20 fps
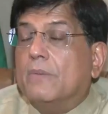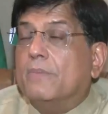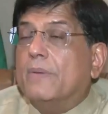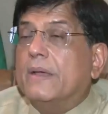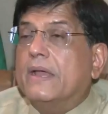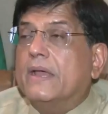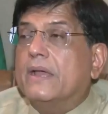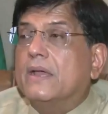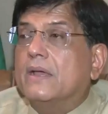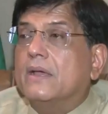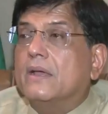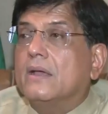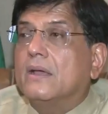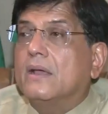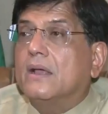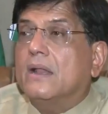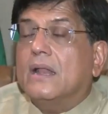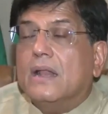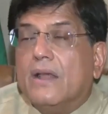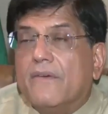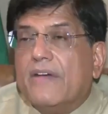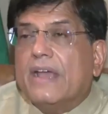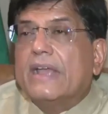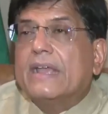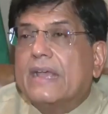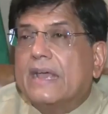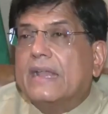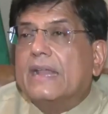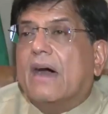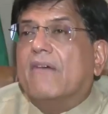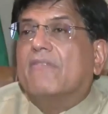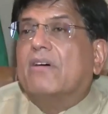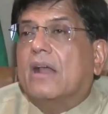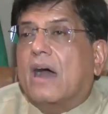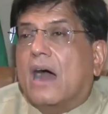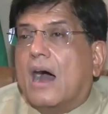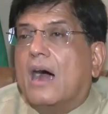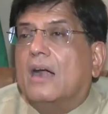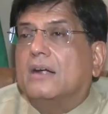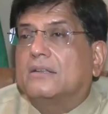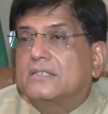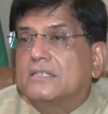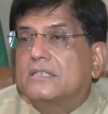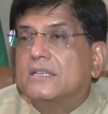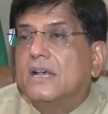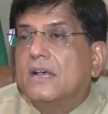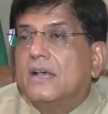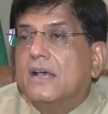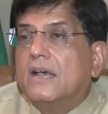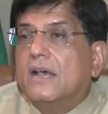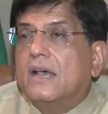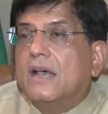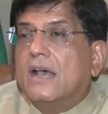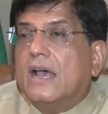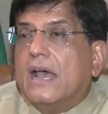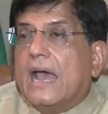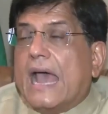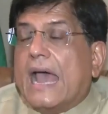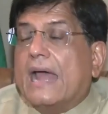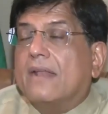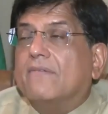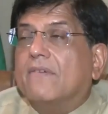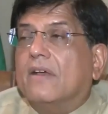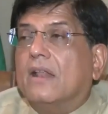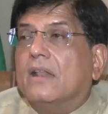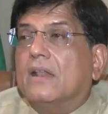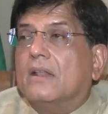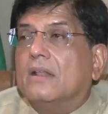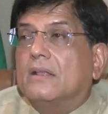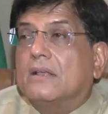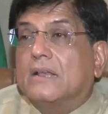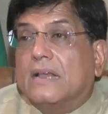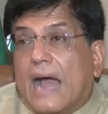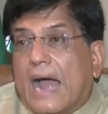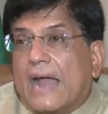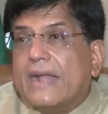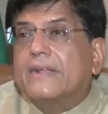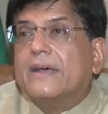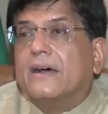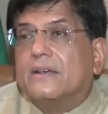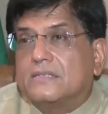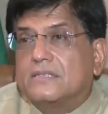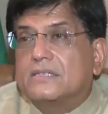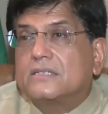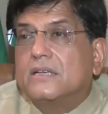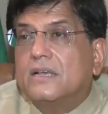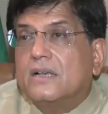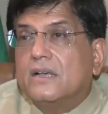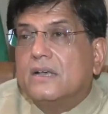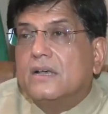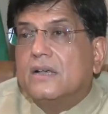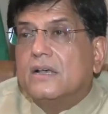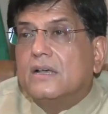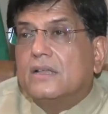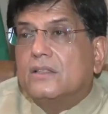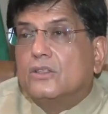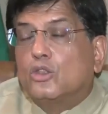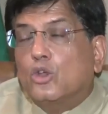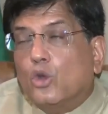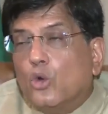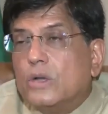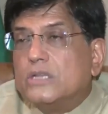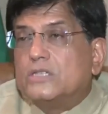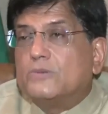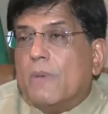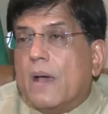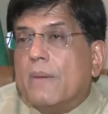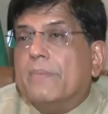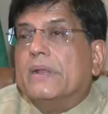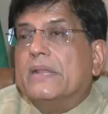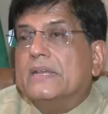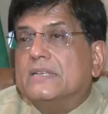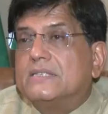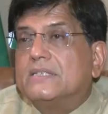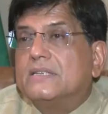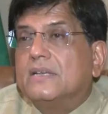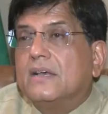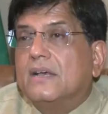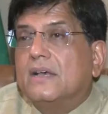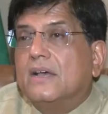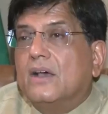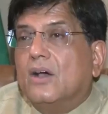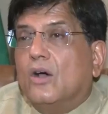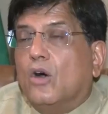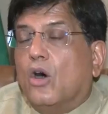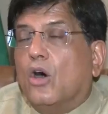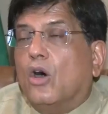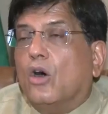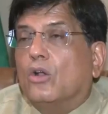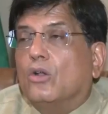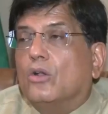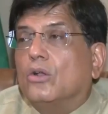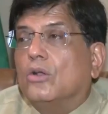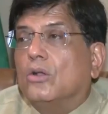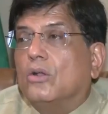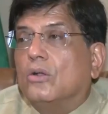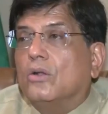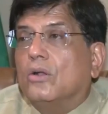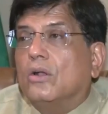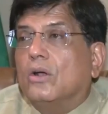will be living in our hearts and will guide us through his memories on